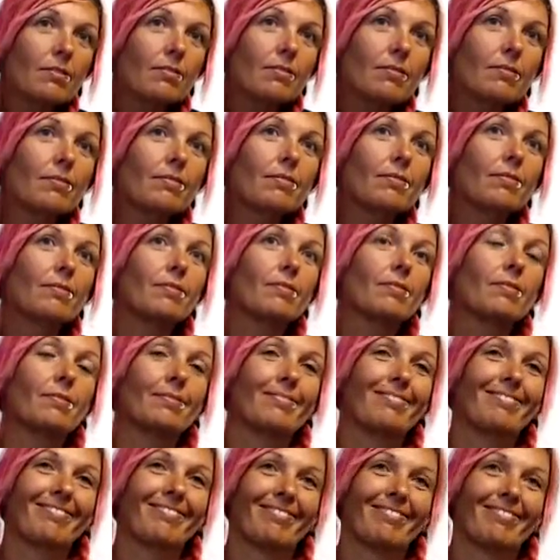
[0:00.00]

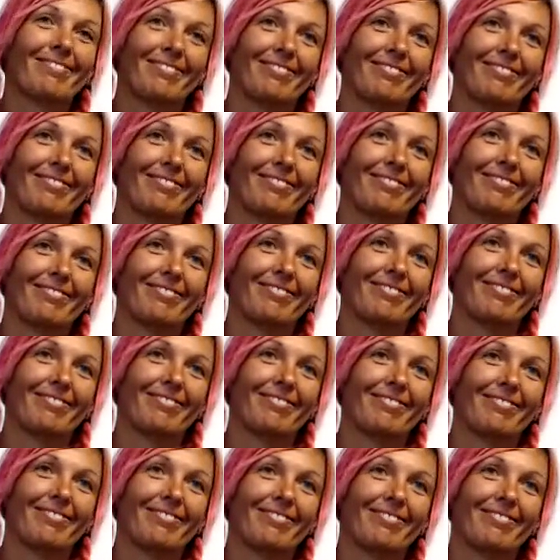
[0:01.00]

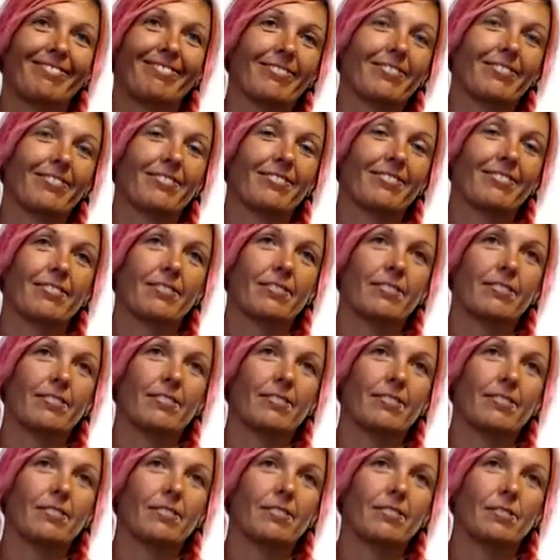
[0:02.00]

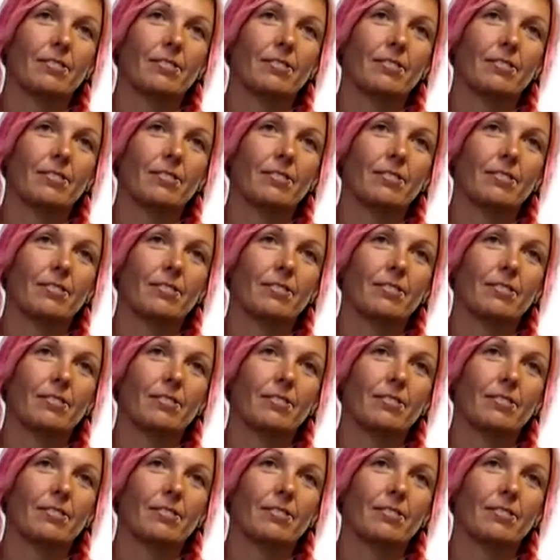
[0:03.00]
[no speech]